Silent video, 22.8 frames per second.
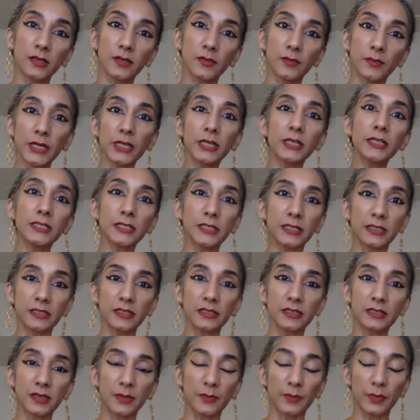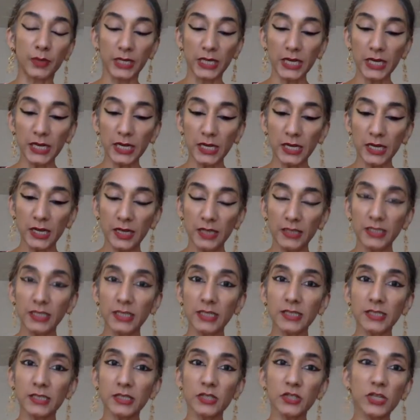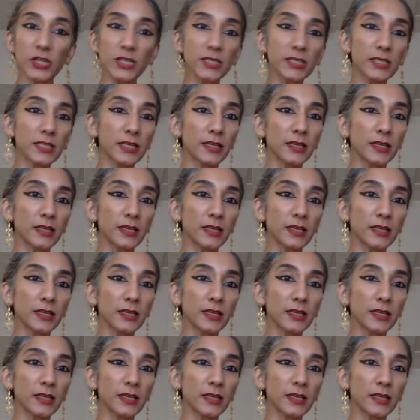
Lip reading: murdered somebody does suggest